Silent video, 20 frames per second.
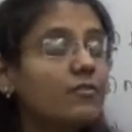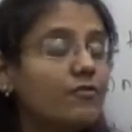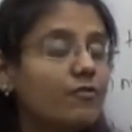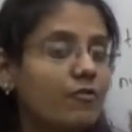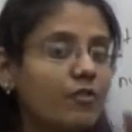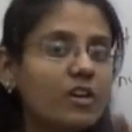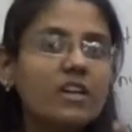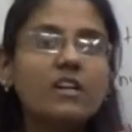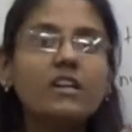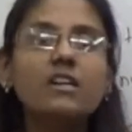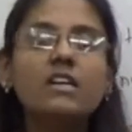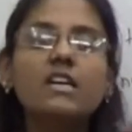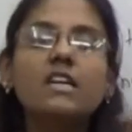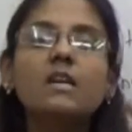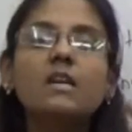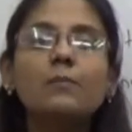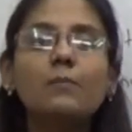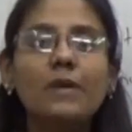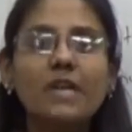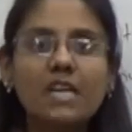word
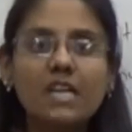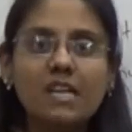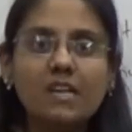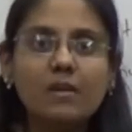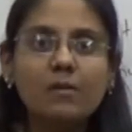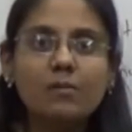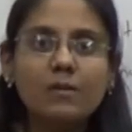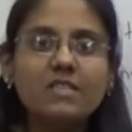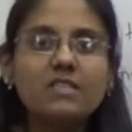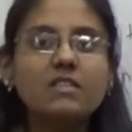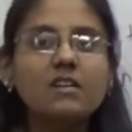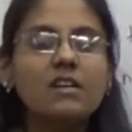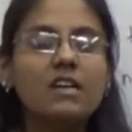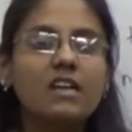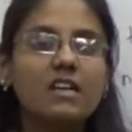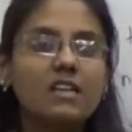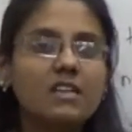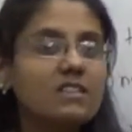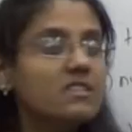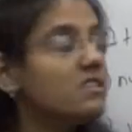repeating, means
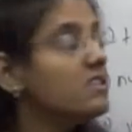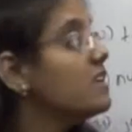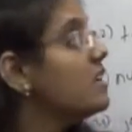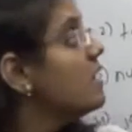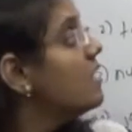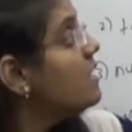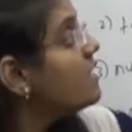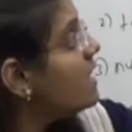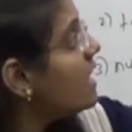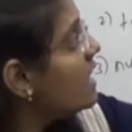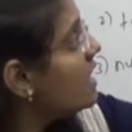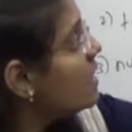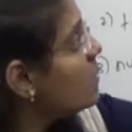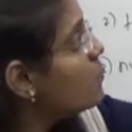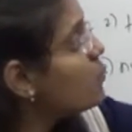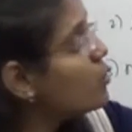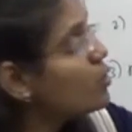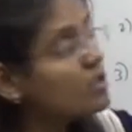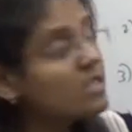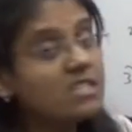it is there in
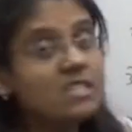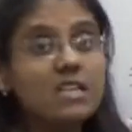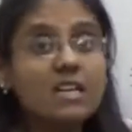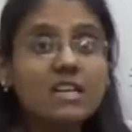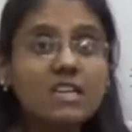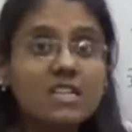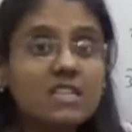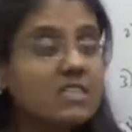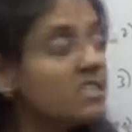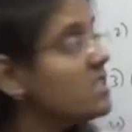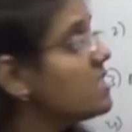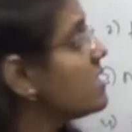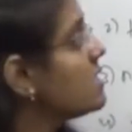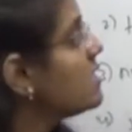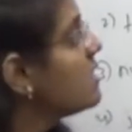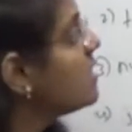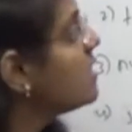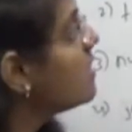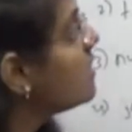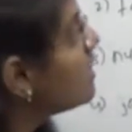both the
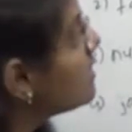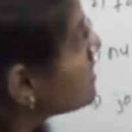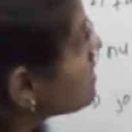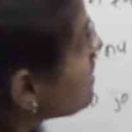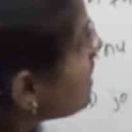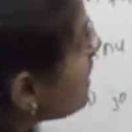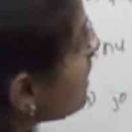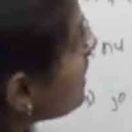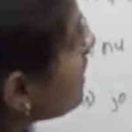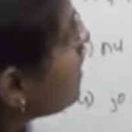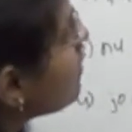sentences? Is there any